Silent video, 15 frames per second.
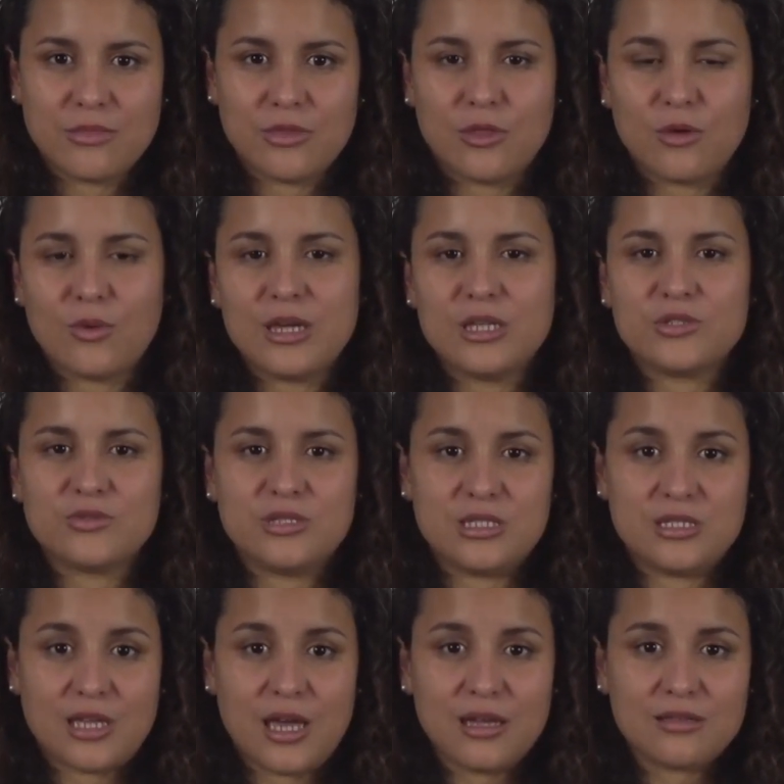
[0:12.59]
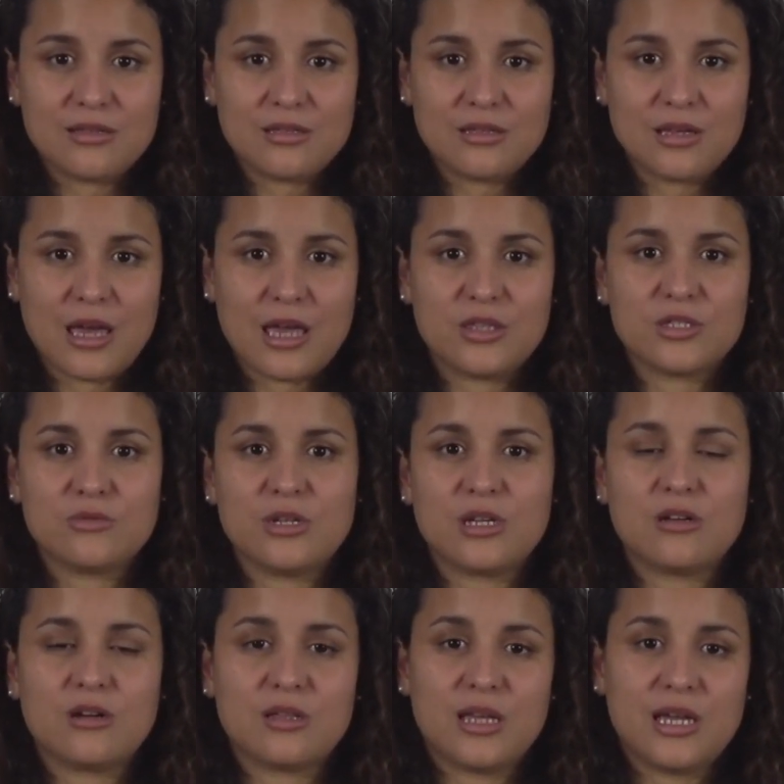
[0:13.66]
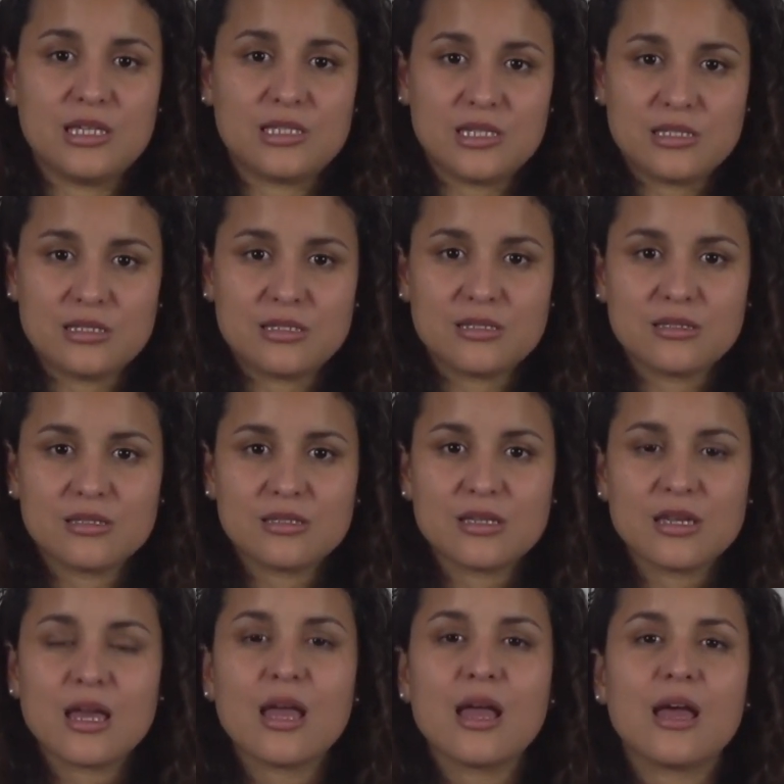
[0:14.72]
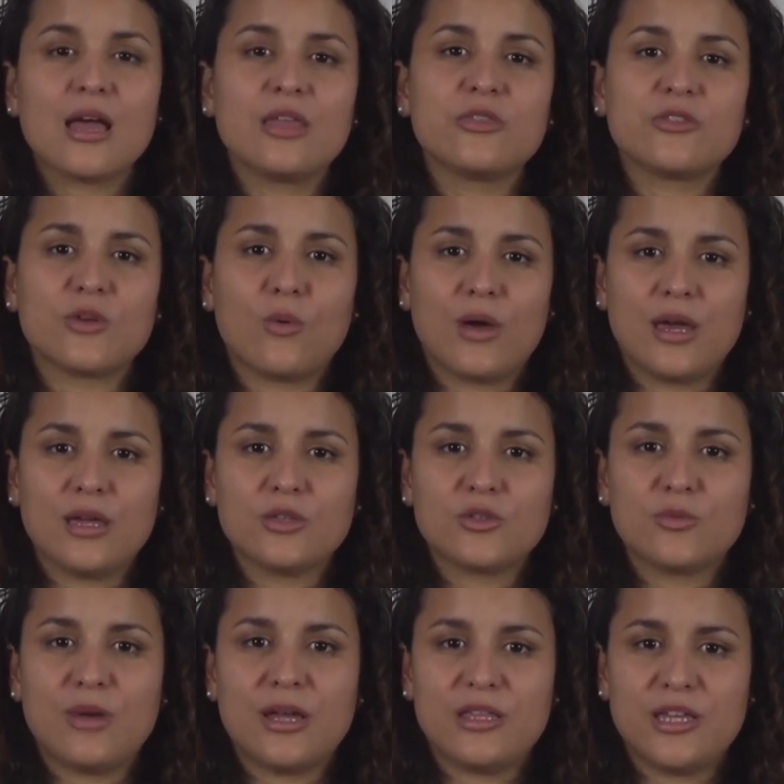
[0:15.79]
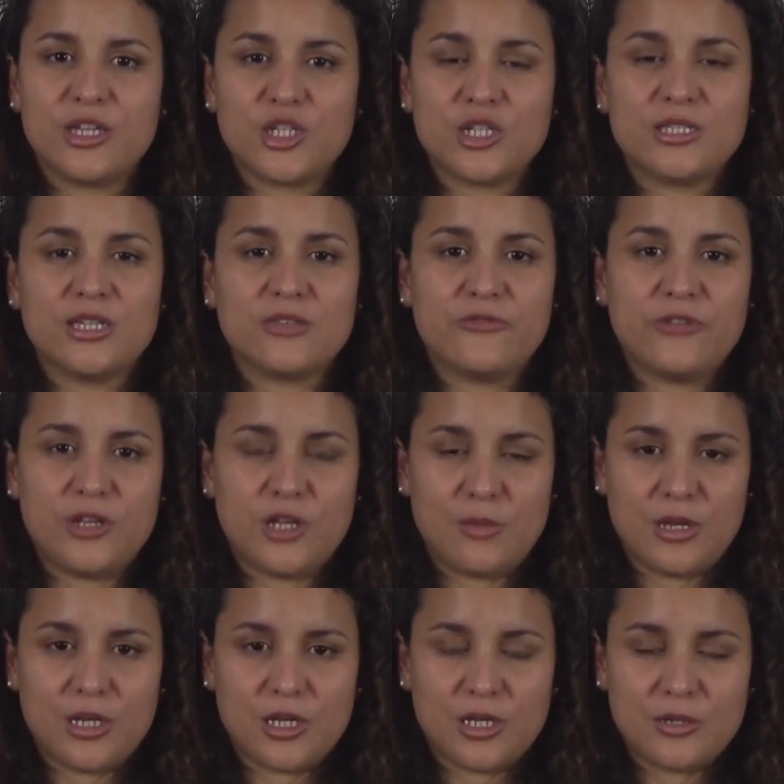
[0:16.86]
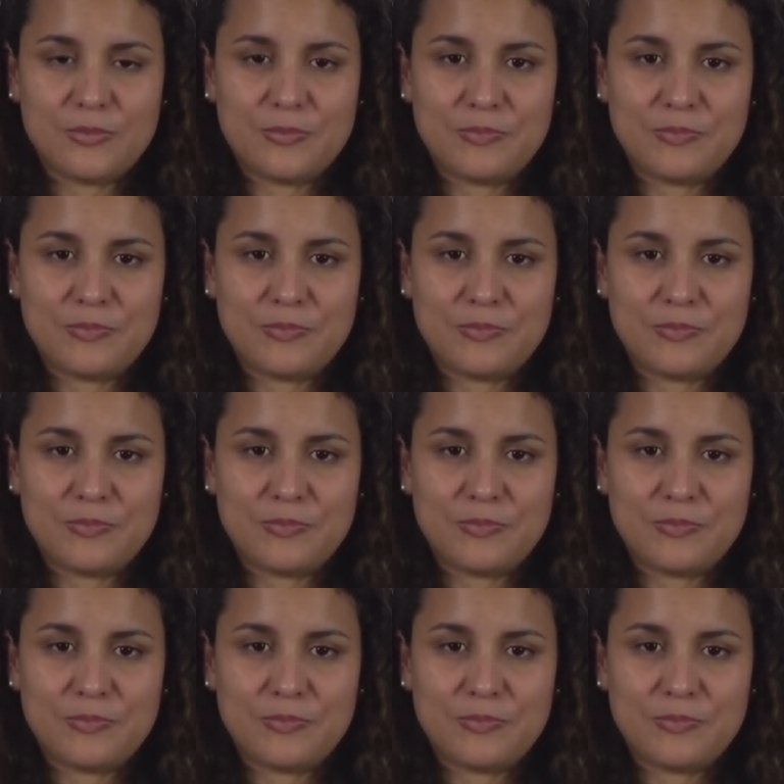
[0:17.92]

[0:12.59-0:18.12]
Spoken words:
the way to detect and to recognize it, and the way to manage this phenomenon.